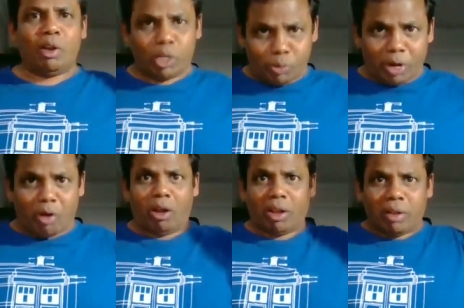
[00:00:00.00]
because uh, we
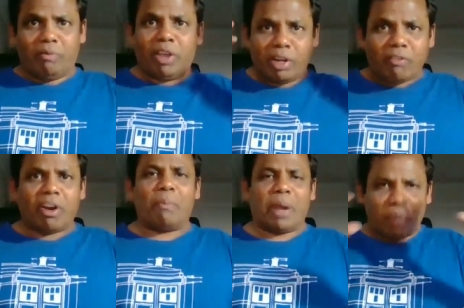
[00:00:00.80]
are all we are
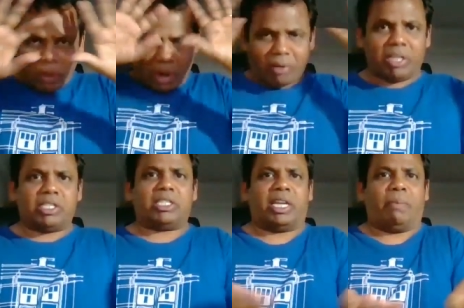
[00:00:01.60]
different people, but
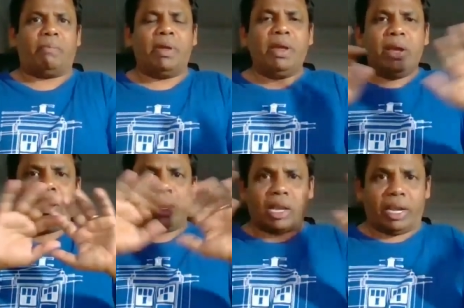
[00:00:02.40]
it's the same
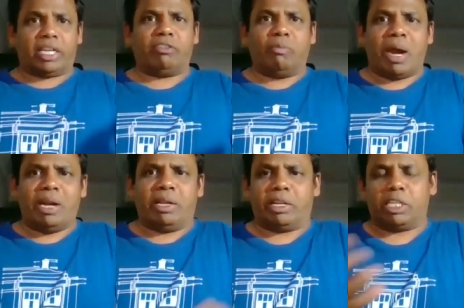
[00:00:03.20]
collective
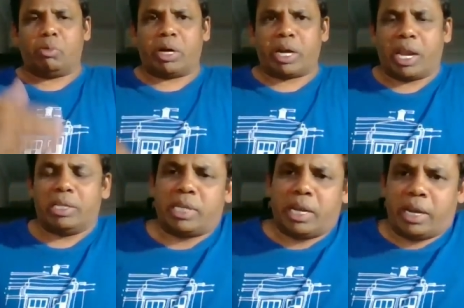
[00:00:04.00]
mind that is working
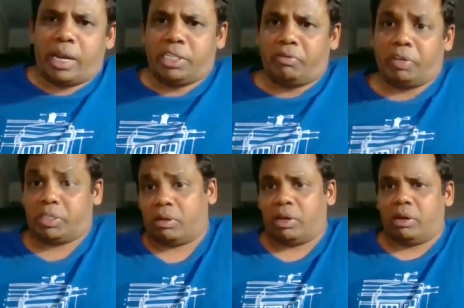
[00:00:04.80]
inside AJV.
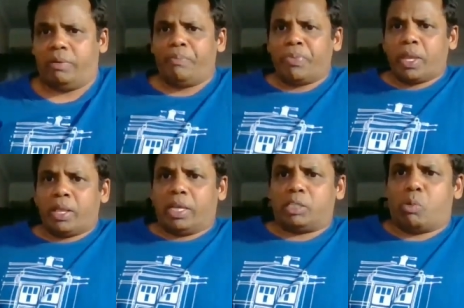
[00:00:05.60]
So you know,
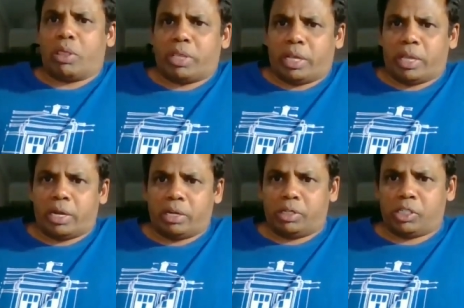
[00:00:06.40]
that's one thing
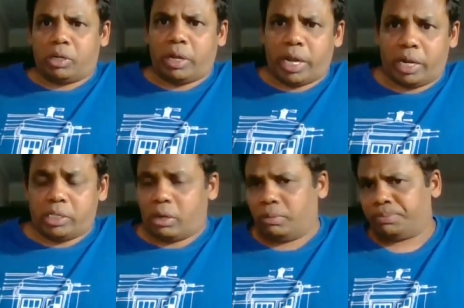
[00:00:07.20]
that you should look
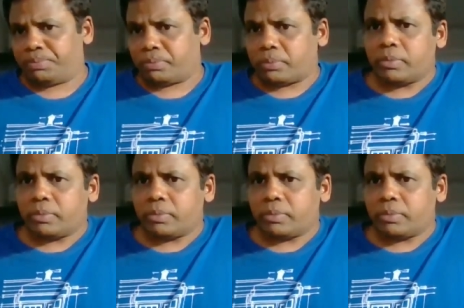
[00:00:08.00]
at. So